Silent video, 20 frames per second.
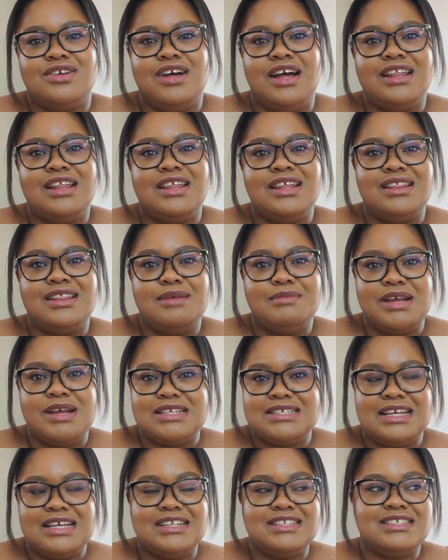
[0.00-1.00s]
I think they make
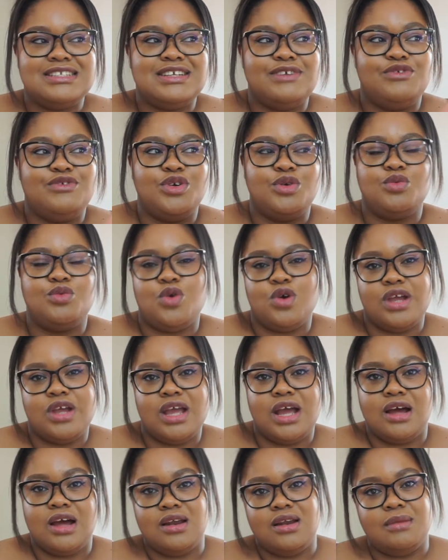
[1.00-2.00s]
sense if you're walking
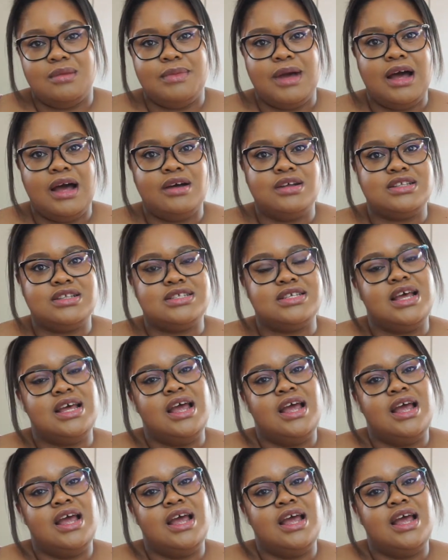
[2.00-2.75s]
out and about,